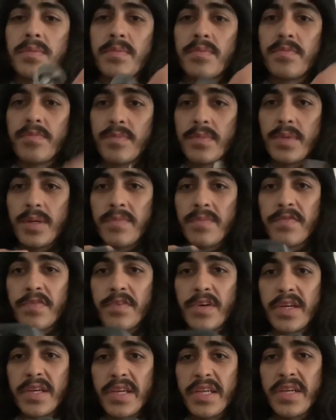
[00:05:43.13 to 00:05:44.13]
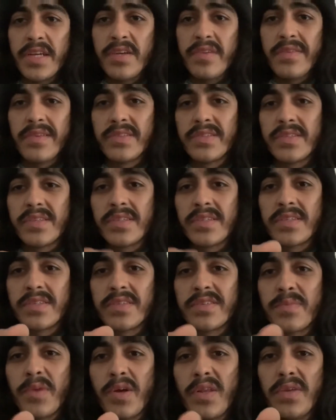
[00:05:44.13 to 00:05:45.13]
Up front here, there's this
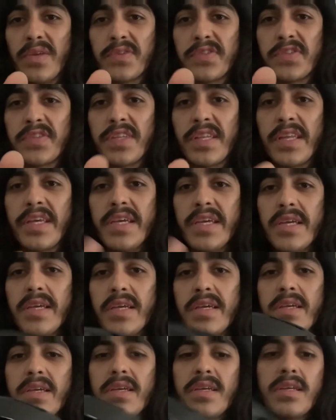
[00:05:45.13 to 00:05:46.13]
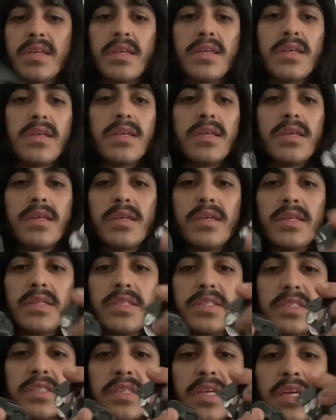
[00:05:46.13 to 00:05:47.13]
small little slit. You
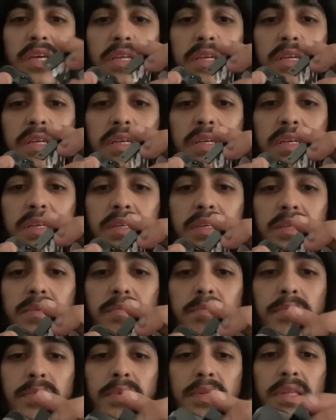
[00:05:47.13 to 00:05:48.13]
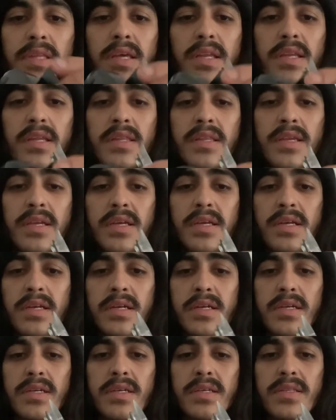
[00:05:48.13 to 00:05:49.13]
just kind of put that in
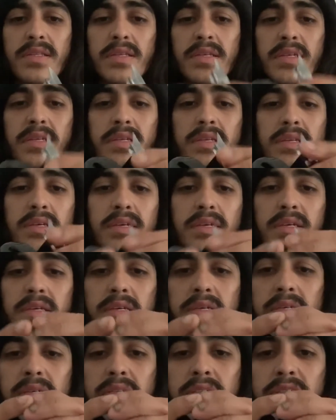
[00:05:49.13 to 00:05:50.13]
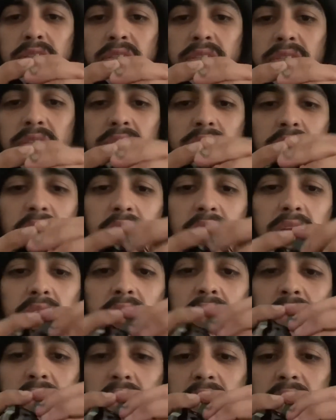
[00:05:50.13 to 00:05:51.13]
there, and then should just kind of
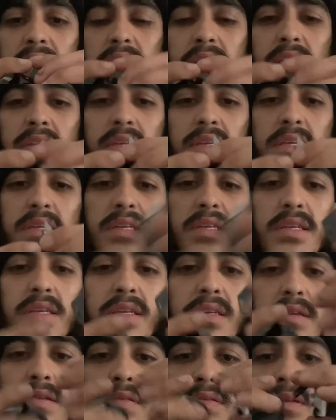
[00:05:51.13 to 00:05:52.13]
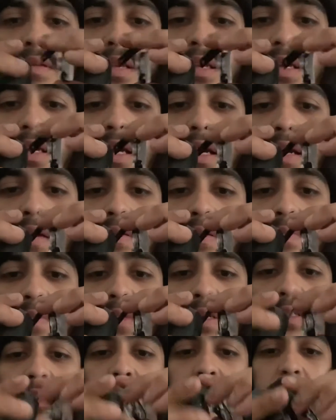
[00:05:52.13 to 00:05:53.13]
click in, click out, I'm
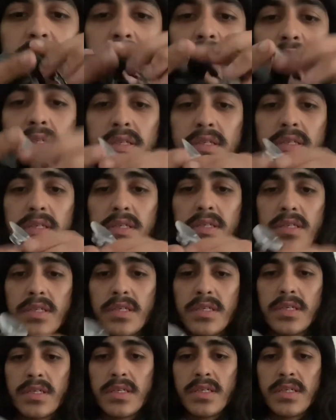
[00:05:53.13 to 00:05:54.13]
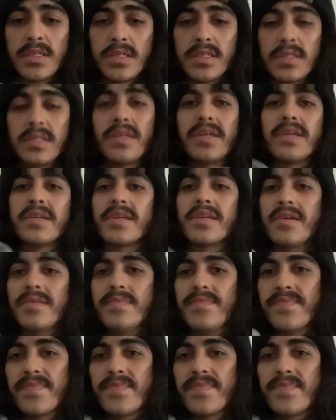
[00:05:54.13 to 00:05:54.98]
not sure. There you go.